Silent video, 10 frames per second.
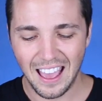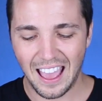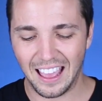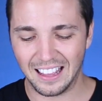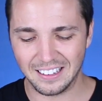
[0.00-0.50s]

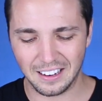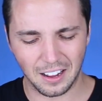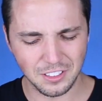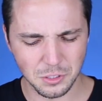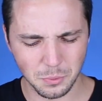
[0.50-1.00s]
And
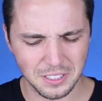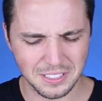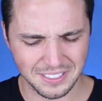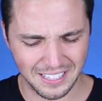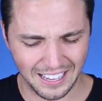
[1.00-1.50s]
I just wanted
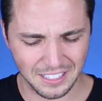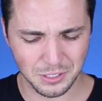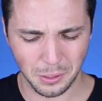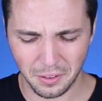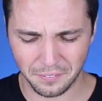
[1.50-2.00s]
to say,
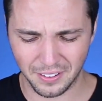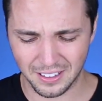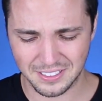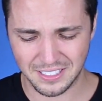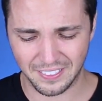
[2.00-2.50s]
Sol
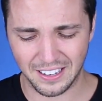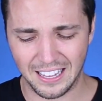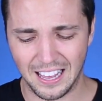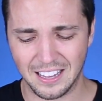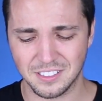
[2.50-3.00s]
Avila said that
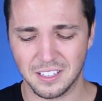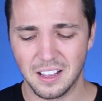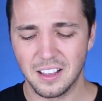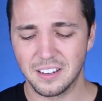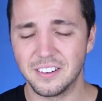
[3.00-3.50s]
he has
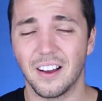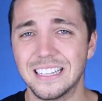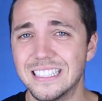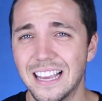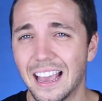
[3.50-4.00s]

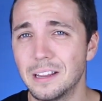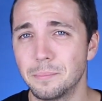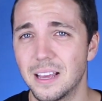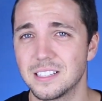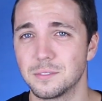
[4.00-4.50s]
ninety-eight
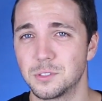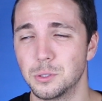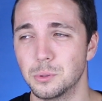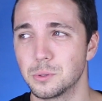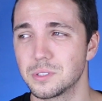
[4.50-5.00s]
pairs of
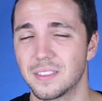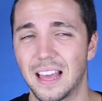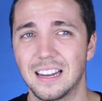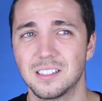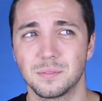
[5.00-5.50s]
shoes.
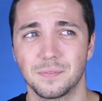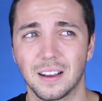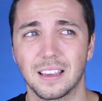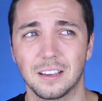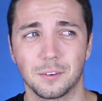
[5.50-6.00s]
That is
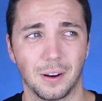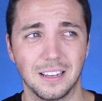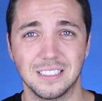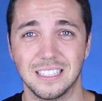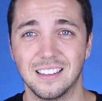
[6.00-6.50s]
fucking
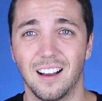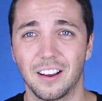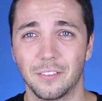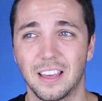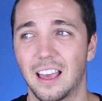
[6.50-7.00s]
crazy.
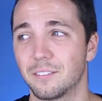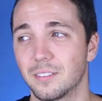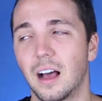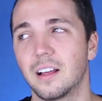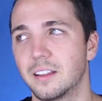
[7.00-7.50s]
I only have,
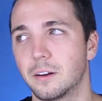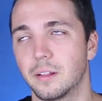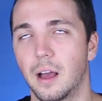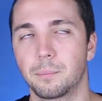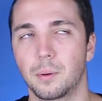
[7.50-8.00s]
I
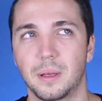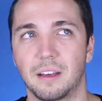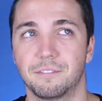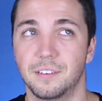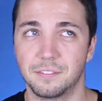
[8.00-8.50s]
literally, I probably
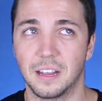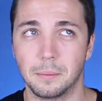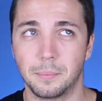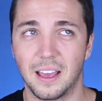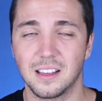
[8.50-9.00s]
have
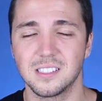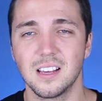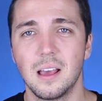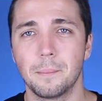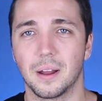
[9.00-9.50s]
fifteen pairs,
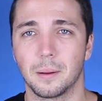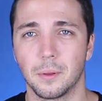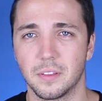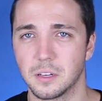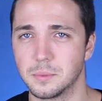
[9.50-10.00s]
but I'm
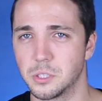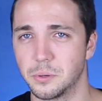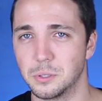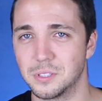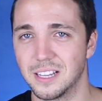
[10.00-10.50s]
only going to be
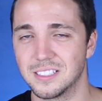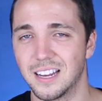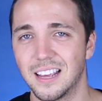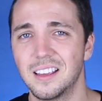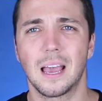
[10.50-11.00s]
showing you ten
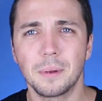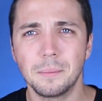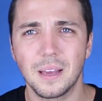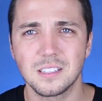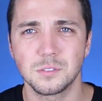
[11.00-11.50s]
today. How many
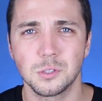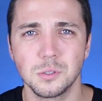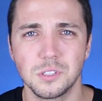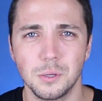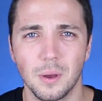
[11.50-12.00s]
pairs of
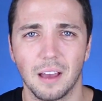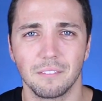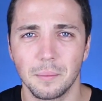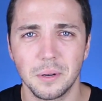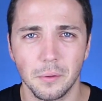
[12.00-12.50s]
shoes do you have?
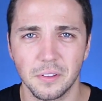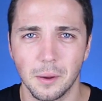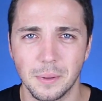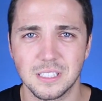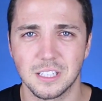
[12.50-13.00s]
Let me know in the
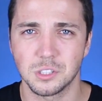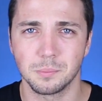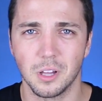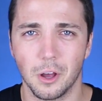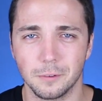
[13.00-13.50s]
comment section
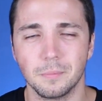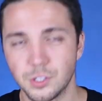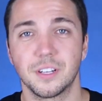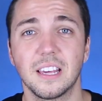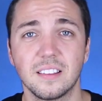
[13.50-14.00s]
below.
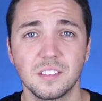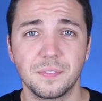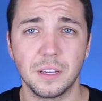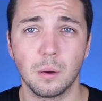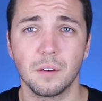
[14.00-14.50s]
So to kick this
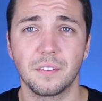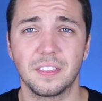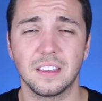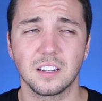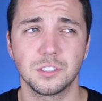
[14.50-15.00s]
video off, I
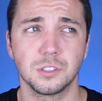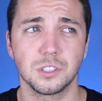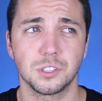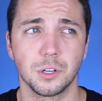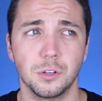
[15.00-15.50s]
think I should
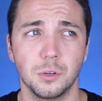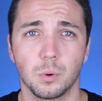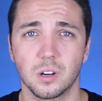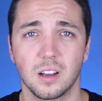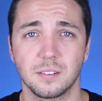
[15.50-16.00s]
just show you
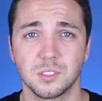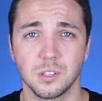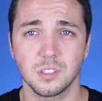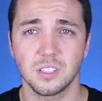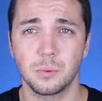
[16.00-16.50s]
what kind of
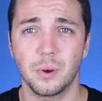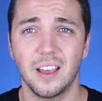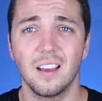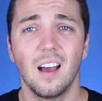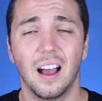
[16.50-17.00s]
socks I
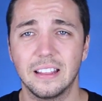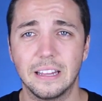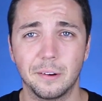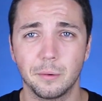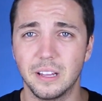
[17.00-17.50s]
wear. I
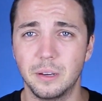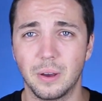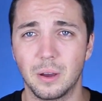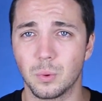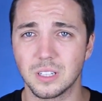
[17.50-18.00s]
literally
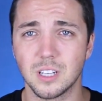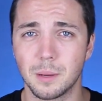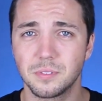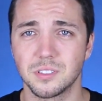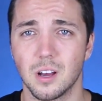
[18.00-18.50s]
wear one
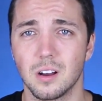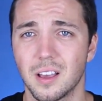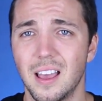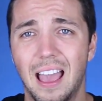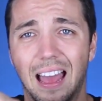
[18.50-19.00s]
type of
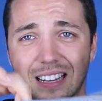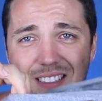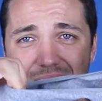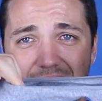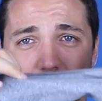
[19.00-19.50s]
sock, and it's
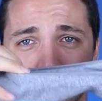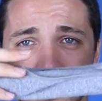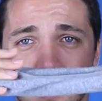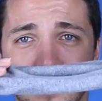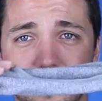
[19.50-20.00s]
an ankle
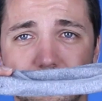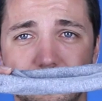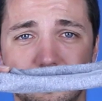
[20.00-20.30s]
sock.